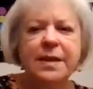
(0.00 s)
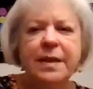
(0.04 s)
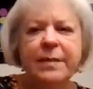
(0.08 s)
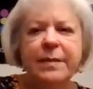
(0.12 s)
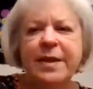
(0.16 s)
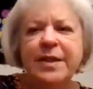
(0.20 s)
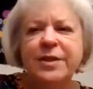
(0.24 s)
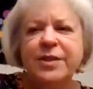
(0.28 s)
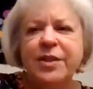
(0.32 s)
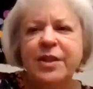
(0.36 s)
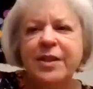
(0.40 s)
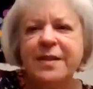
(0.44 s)
Let
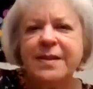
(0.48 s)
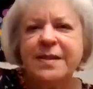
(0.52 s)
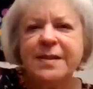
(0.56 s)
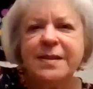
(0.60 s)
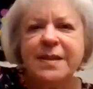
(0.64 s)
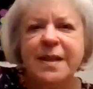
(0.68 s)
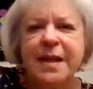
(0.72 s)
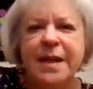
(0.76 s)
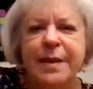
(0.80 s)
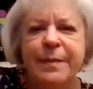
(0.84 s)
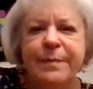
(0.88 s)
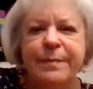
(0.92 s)
me just,
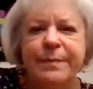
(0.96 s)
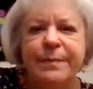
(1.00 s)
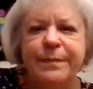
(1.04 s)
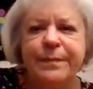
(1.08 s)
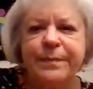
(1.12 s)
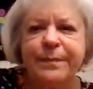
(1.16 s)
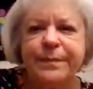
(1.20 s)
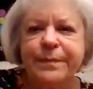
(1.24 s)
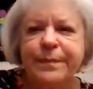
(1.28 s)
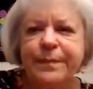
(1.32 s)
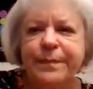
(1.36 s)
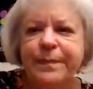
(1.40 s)
um,
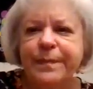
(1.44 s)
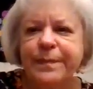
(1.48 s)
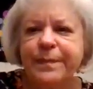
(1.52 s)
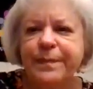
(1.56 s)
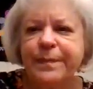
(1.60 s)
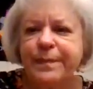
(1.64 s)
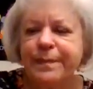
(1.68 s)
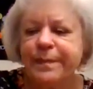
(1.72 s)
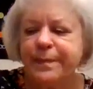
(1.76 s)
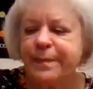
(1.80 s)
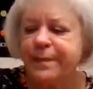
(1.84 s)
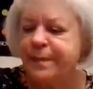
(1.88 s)

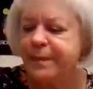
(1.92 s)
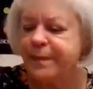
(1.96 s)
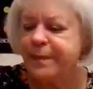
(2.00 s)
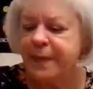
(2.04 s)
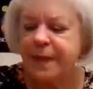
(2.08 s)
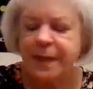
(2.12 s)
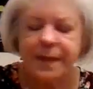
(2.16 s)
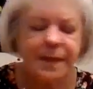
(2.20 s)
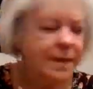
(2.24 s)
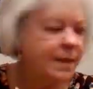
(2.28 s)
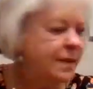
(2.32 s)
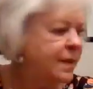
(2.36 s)

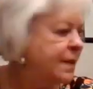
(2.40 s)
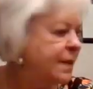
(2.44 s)
let